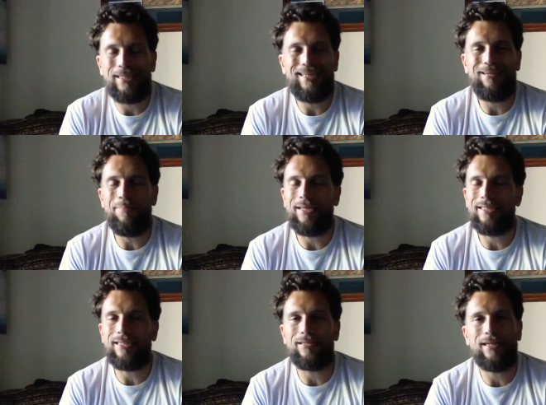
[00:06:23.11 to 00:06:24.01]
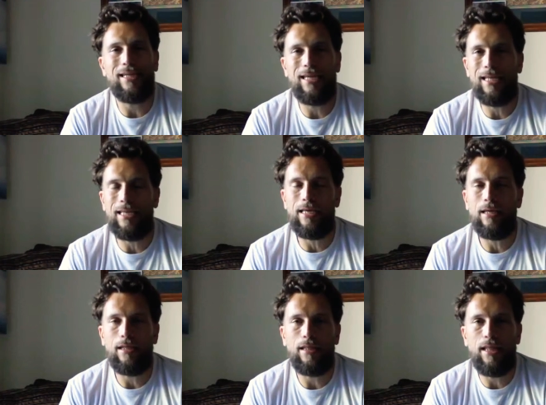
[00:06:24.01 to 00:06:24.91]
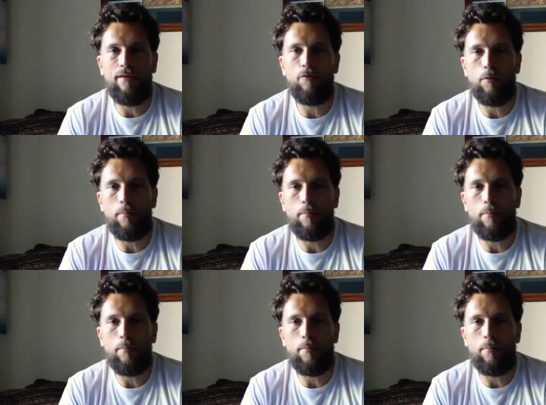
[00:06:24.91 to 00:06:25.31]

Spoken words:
It didn't make sense on any level,